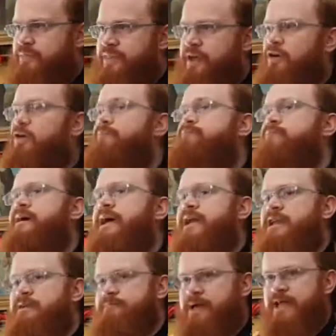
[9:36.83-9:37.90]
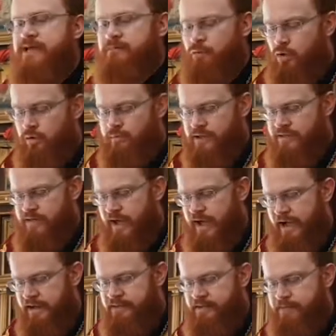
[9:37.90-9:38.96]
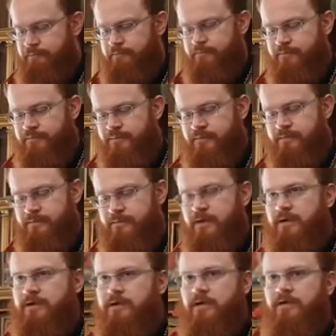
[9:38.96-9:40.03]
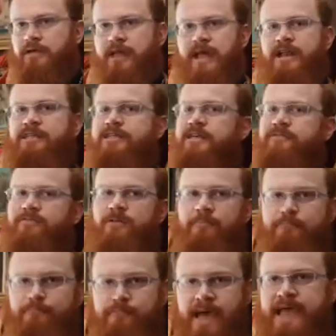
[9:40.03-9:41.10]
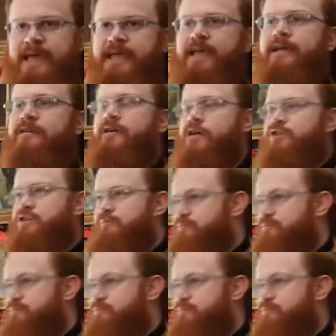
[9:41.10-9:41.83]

there are many, many more besides anything from baking to